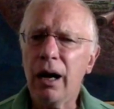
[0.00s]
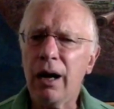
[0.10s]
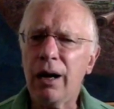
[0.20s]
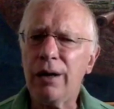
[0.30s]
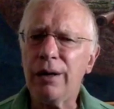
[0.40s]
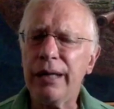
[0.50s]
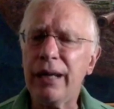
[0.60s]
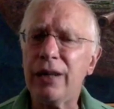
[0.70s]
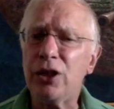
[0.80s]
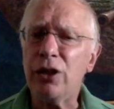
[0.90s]

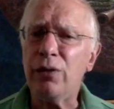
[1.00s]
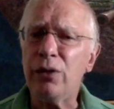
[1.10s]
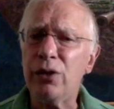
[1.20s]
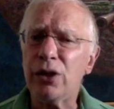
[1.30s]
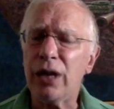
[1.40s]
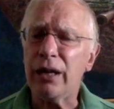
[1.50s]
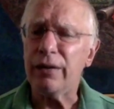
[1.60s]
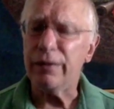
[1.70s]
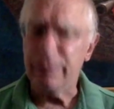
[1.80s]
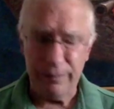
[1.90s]
Yeah, silver is
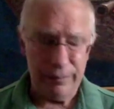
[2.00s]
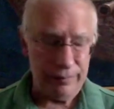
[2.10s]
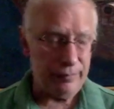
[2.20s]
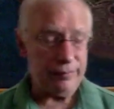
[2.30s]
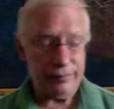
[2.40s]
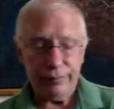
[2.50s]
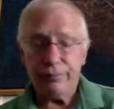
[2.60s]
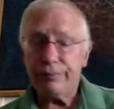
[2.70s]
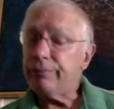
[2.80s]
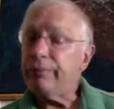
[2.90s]
kind of
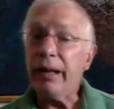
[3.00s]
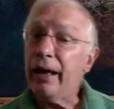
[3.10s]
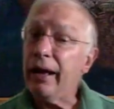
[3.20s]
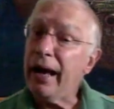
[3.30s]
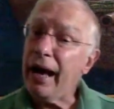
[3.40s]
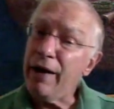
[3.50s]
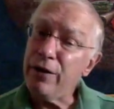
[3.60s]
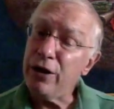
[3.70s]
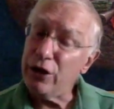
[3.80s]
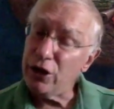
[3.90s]

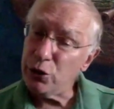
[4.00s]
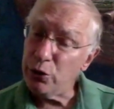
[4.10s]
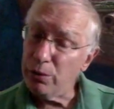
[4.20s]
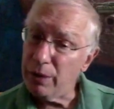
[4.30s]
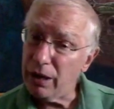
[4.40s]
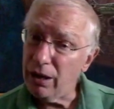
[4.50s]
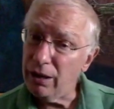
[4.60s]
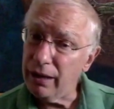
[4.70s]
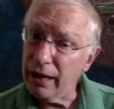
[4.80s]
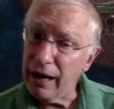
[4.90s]
half an industrial
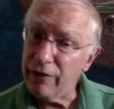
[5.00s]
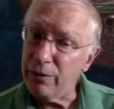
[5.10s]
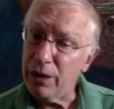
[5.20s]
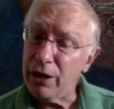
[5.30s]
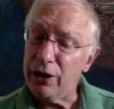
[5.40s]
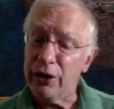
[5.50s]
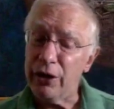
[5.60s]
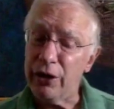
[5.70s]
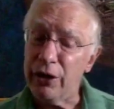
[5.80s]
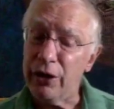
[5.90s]
metal, half a
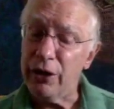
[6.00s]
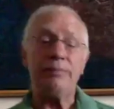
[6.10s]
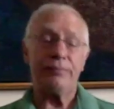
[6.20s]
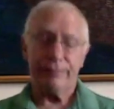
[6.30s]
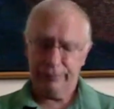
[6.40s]
monetary metal.